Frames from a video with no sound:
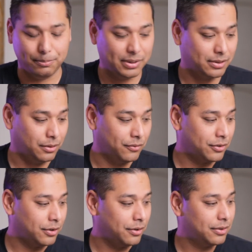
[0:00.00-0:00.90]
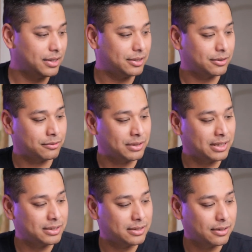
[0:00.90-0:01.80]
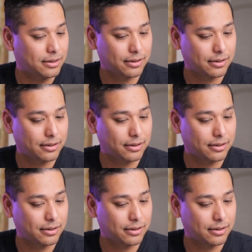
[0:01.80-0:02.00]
But overall, the Tilta rings,